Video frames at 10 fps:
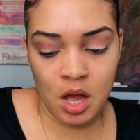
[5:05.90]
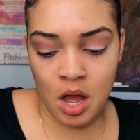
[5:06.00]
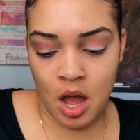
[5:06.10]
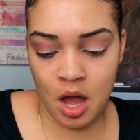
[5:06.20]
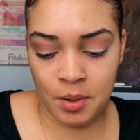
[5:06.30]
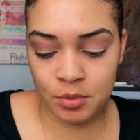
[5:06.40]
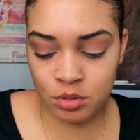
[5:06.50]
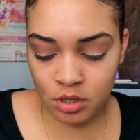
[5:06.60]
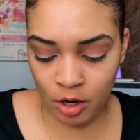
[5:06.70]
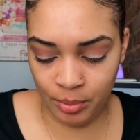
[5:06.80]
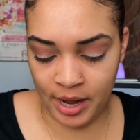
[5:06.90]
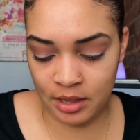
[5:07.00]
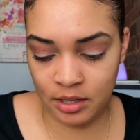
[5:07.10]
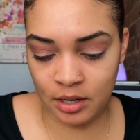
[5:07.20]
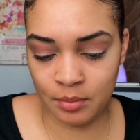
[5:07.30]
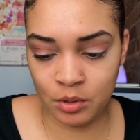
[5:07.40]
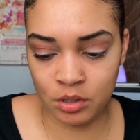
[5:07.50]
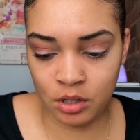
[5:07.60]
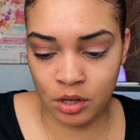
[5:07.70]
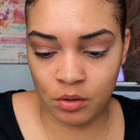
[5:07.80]
I'm using her palette, and I'm
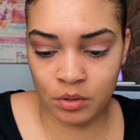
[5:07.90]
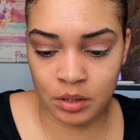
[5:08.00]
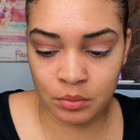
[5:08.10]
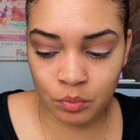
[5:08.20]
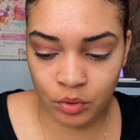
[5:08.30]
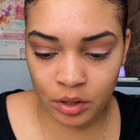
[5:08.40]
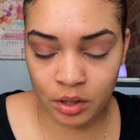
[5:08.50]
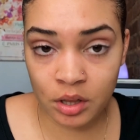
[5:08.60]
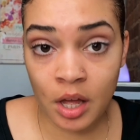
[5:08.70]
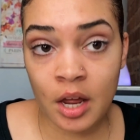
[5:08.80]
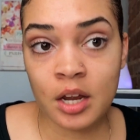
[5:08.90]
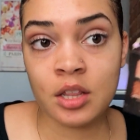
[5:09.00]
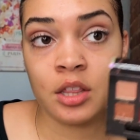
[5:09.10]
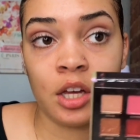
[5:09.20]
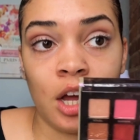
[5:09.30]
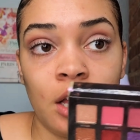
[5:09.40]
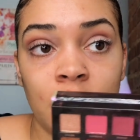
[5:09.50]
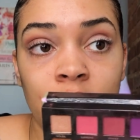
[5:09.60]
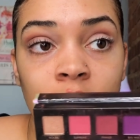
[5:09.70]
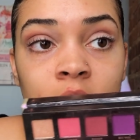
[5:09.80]
gonna go in with the
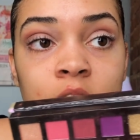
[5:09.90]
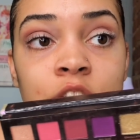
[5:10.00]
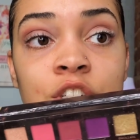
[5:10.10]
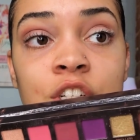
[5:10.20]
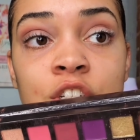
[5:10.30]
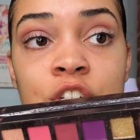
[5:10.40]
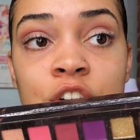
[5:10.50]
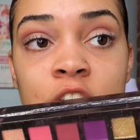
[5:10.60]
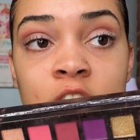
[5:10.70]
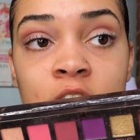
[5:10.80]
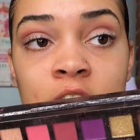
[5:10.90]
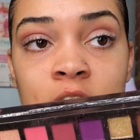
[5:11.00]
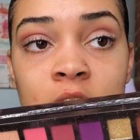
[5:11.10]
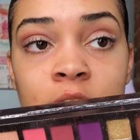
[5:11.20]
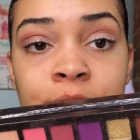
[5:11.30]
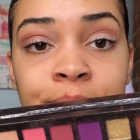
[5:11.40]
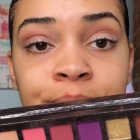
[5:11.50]
color Ginger here.